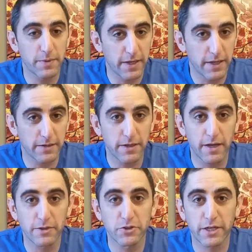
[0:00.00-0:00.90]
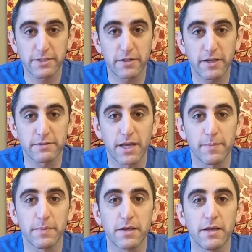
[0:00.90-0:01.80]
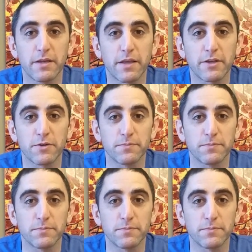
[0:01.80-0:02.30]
and check us out next time. Thank you.